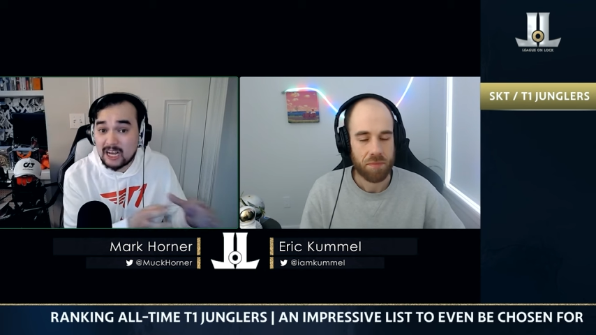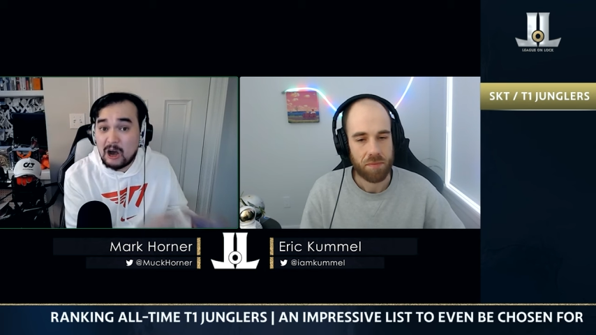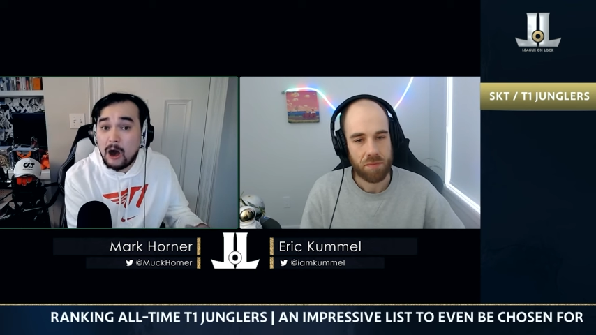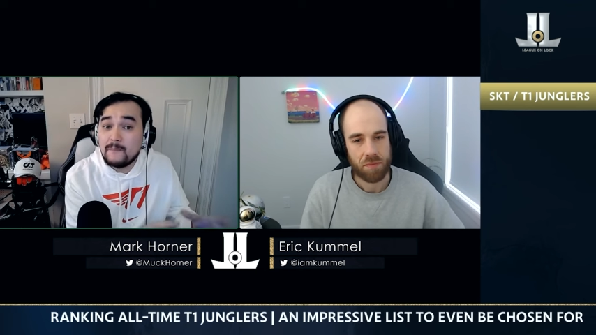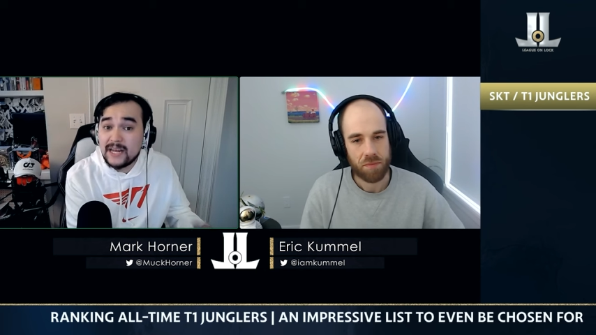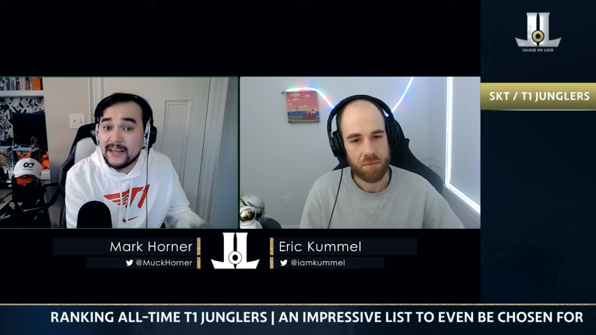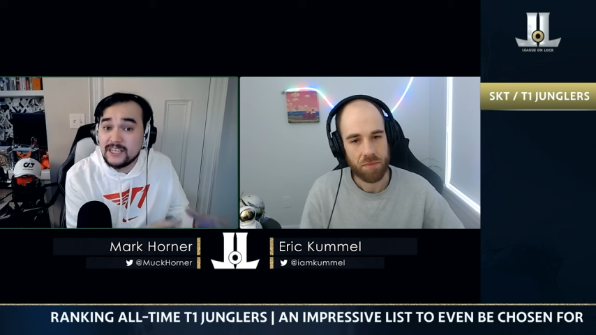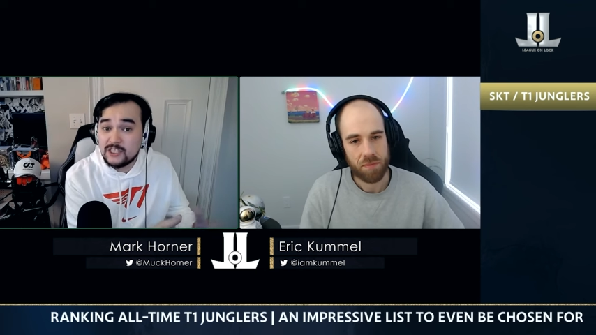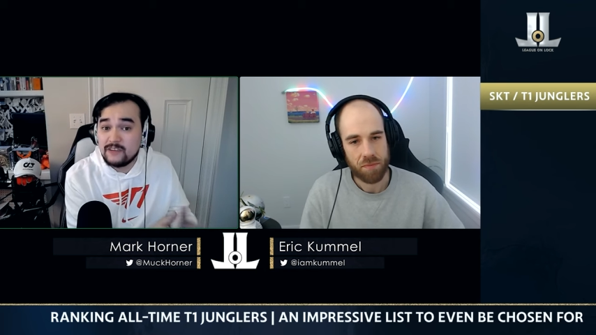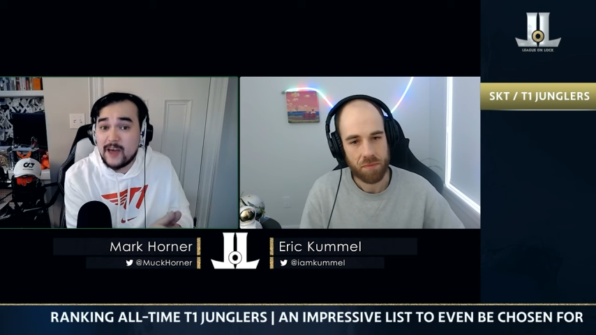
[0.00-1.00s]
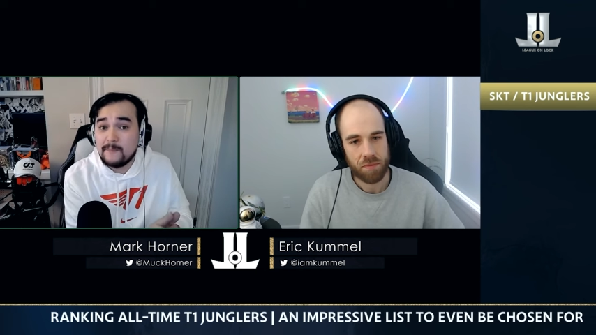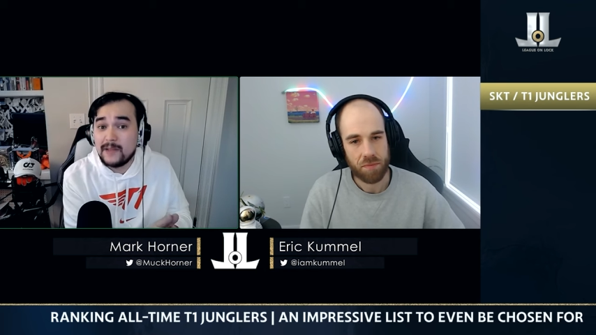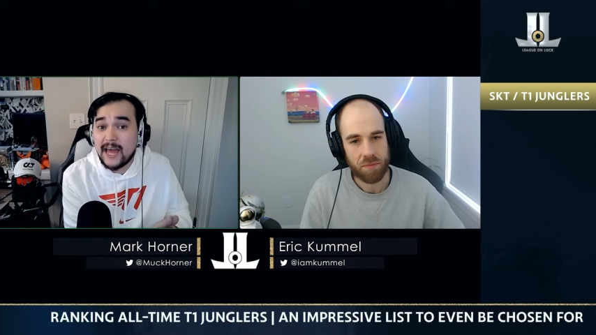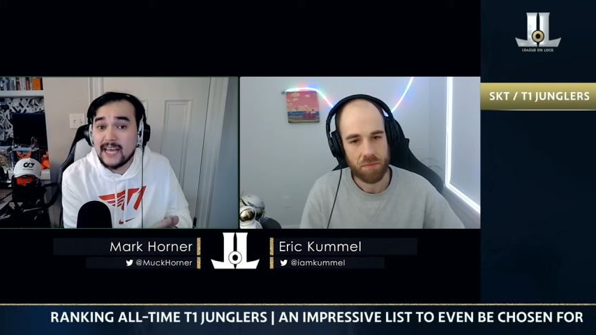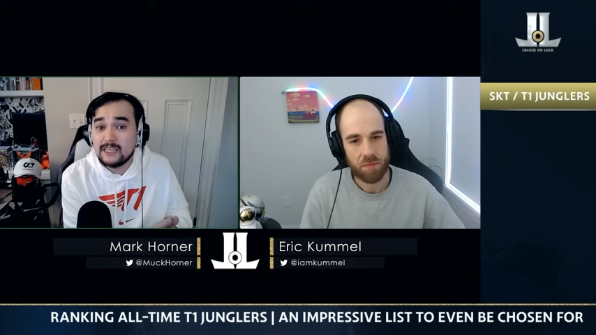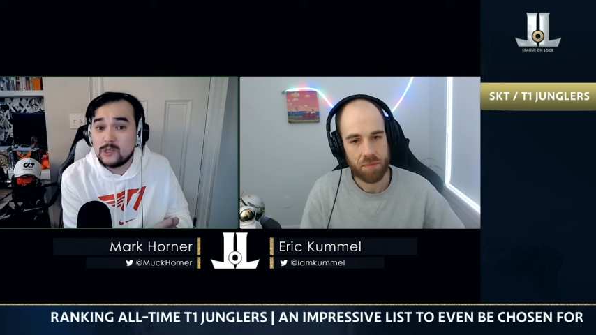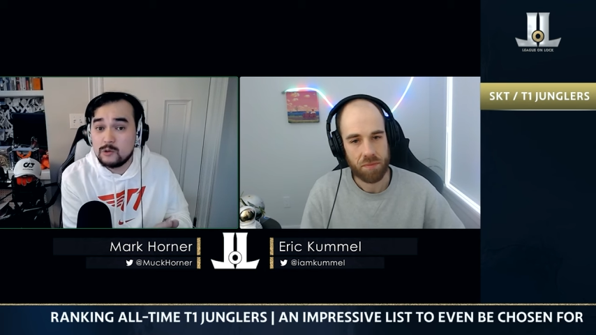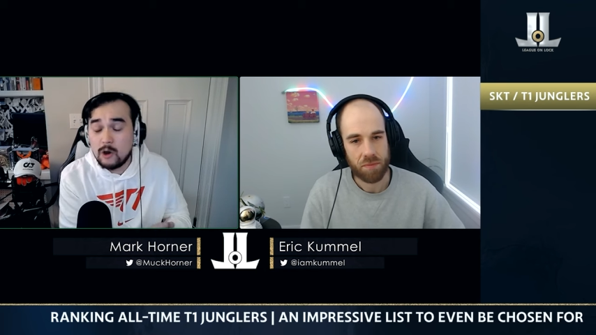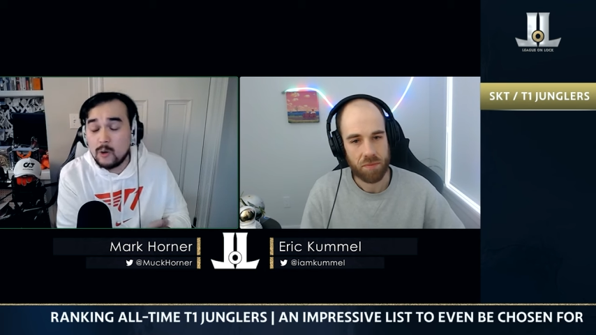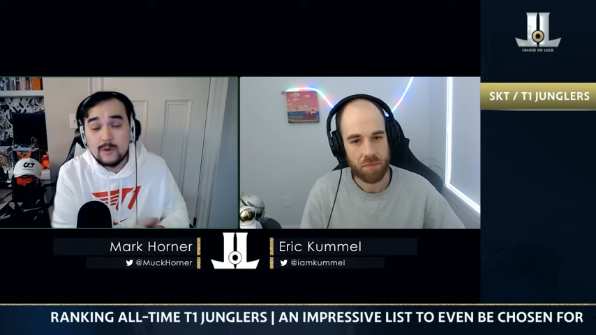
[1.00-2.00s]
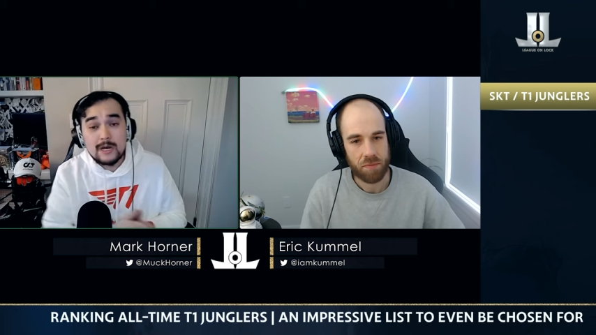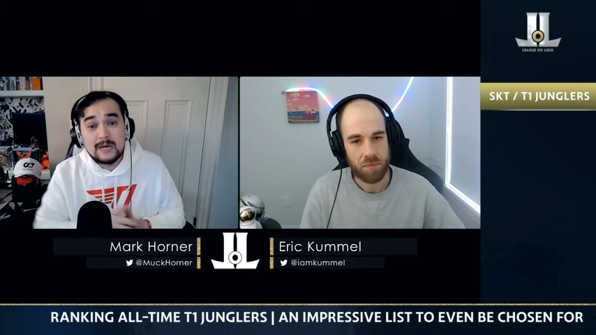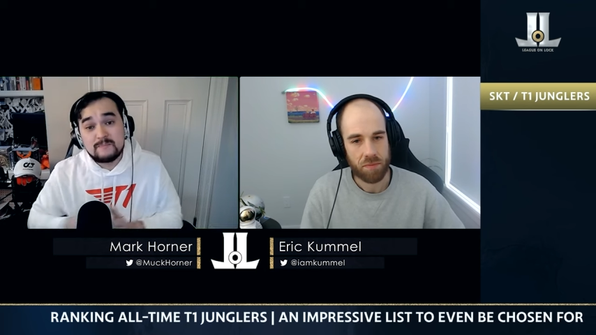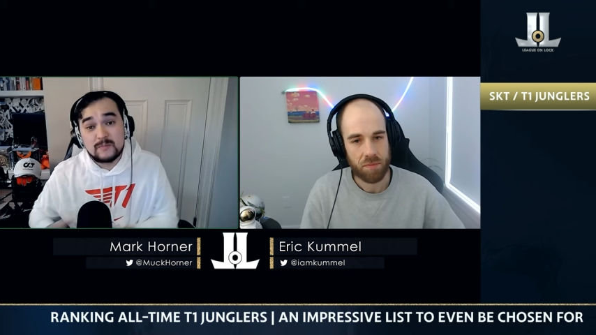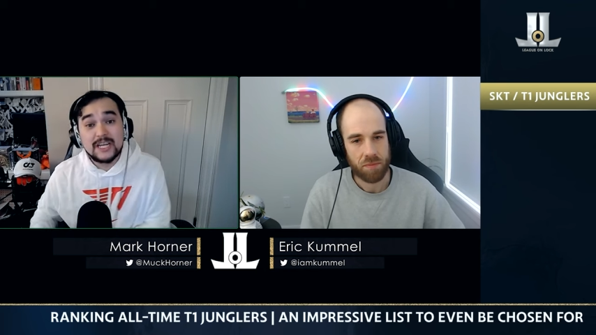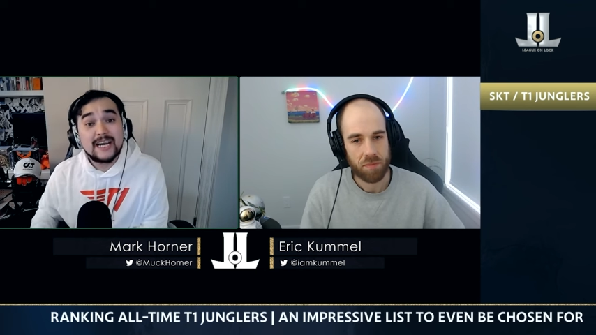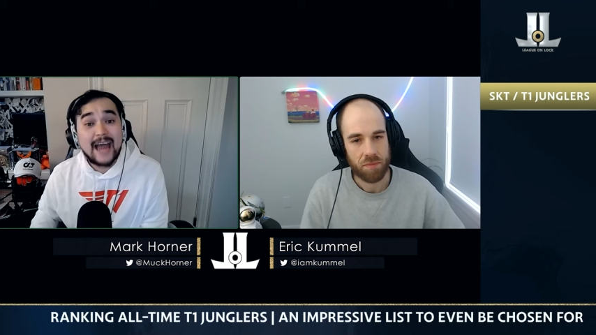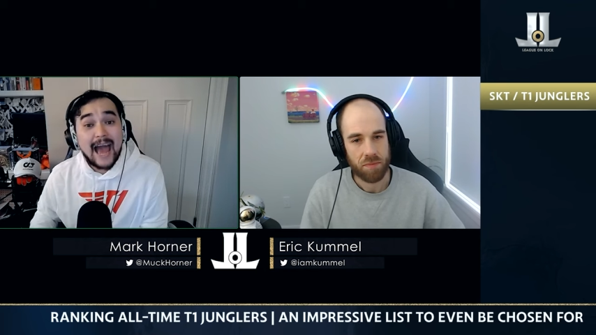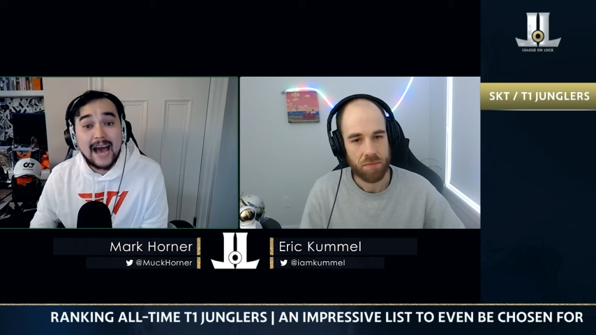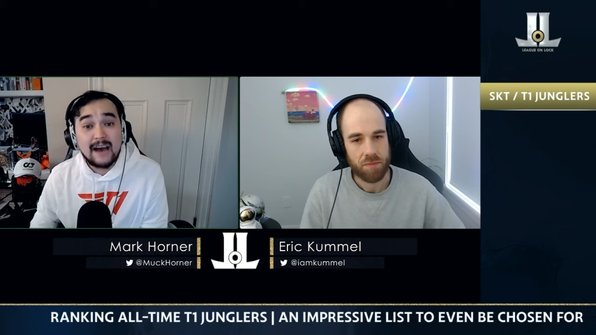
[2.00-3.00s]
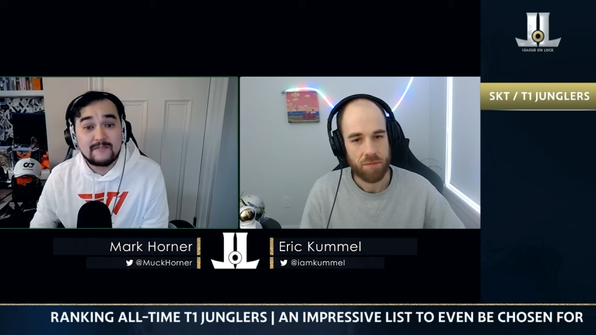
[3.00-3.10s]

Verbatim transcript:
Speaker 1: that combination of that blanket duo, you didn't have